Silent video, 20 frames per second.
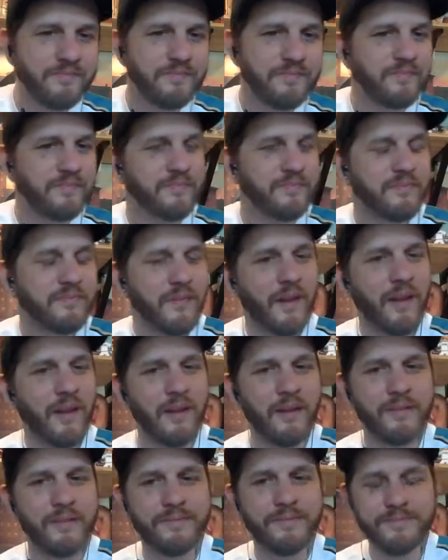Okay, all
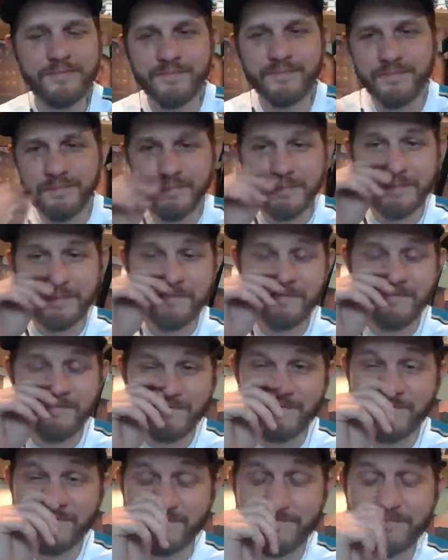right. I mean,
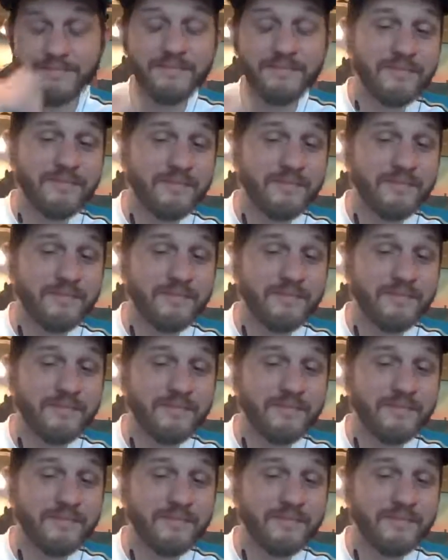that's you know,